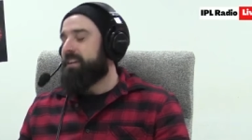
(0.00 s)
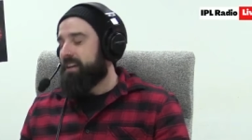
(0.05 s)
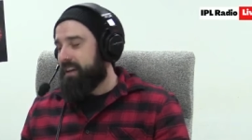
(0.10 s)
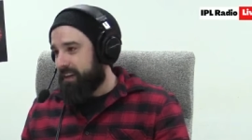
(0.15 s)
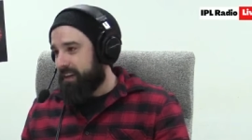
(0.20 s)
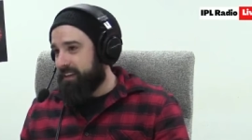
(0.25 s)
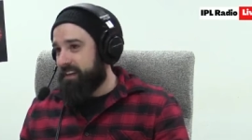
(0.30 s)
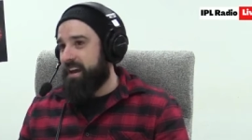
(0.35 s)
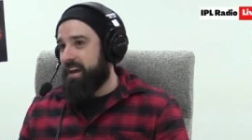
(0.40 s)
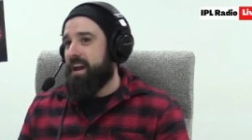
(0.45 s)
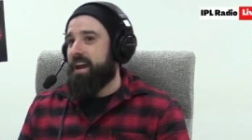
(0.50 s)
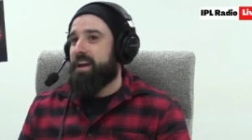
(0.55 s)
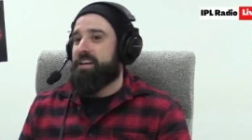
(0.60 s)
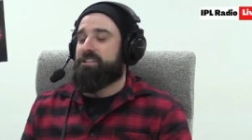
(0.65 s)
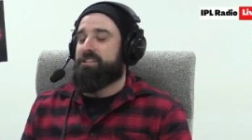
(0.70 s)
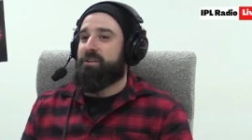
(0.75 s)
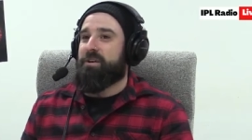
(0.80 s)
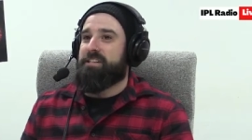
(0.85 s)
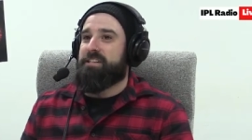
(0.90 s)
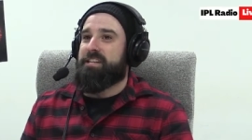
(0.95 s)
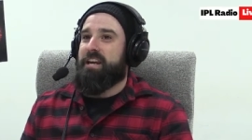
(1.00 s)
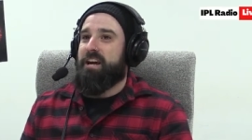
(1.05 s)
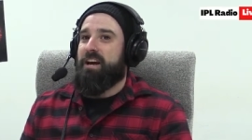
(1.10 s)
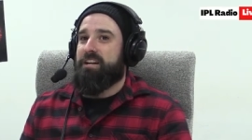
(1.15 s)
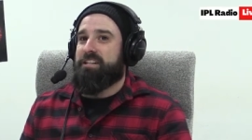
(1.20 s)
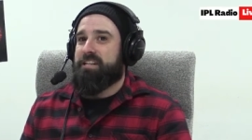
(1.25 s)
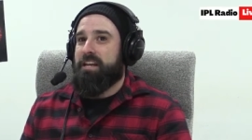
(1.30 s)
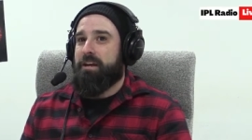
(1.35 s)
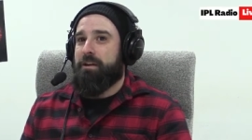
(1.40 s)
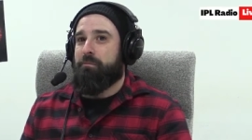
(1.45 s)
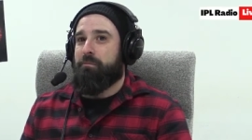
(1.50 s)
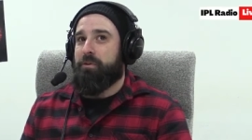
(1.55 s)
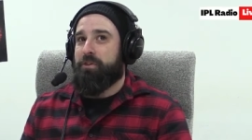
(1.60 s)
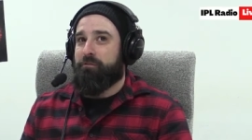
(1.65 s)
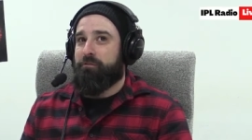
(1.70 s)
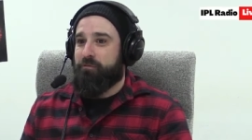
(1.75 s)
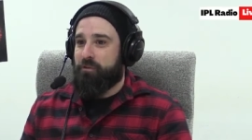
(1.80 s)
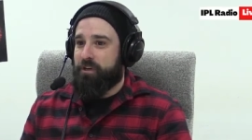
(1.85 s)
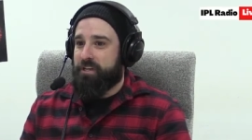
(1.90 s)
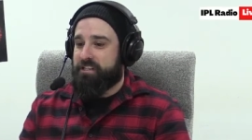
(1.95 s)
Yeah, so I'd say with the
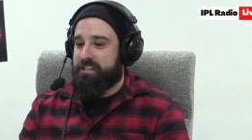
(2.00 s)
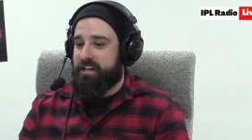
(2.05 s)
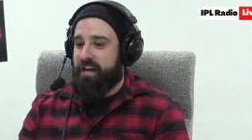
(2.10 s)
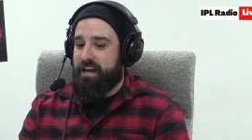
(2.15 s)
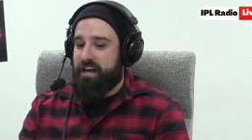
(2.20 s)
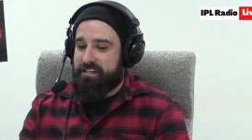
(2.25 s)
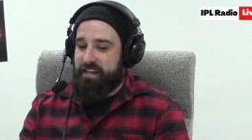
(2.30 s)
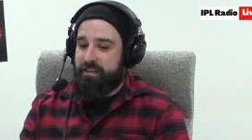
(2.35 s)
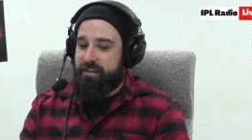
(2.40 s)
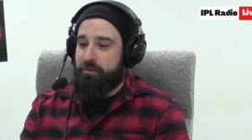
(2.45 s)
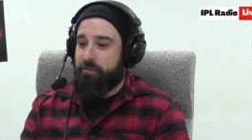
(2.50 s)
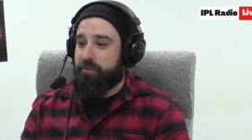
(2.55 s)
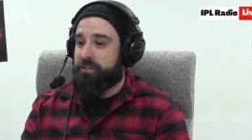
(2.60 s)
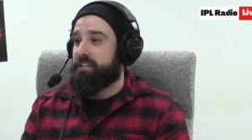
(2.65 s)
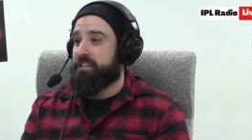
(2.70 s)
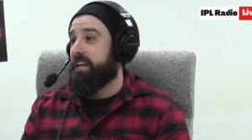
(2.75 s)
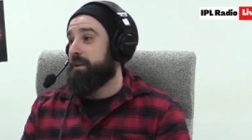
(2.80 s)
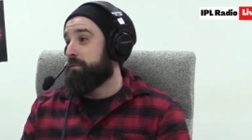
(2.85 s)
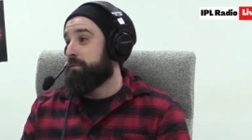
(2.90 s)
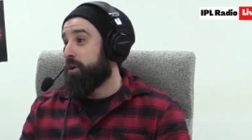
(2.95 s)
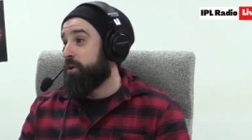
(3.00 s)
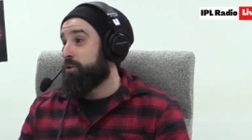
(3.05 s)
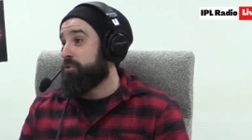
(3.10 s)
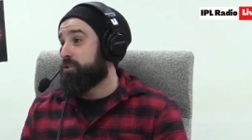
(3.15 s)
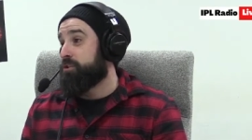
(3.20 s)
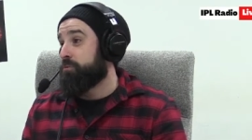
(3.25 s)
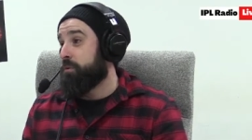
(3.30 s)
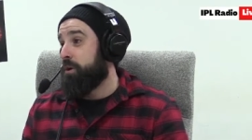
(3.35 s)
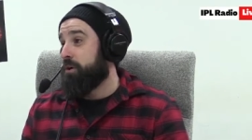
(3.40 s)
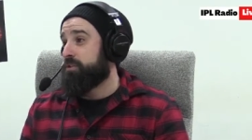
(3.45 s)
Footy Stars, and then with Team Coach as well.